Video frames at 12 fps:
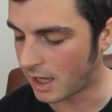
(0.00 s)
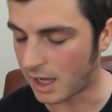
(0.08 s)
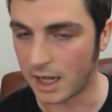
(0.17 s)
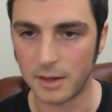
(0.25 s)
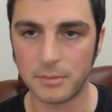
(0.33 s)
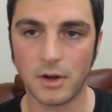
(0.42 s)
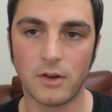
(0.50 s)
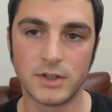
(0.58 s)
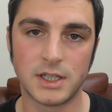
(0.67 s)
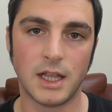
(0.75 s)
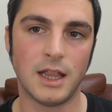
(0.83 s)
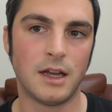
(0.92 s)

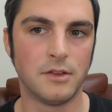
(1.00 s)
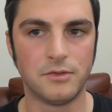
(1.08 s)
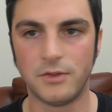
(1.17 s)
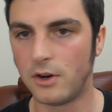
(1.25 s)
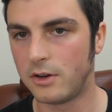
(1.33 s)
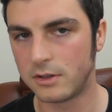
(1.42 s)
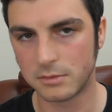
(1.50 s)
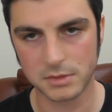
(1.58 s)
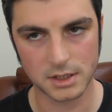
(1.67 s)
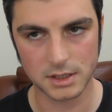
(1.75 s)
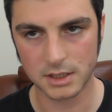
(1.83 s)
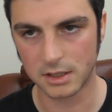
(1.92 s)
Obviously, I like the
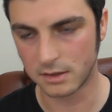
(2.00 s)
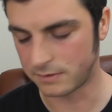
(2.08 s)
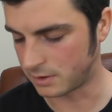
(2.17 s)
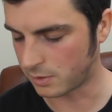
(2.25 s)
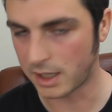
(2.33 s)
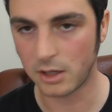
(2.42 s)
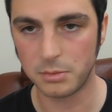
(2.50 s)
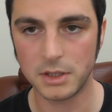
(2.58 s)
forums and stuff as well.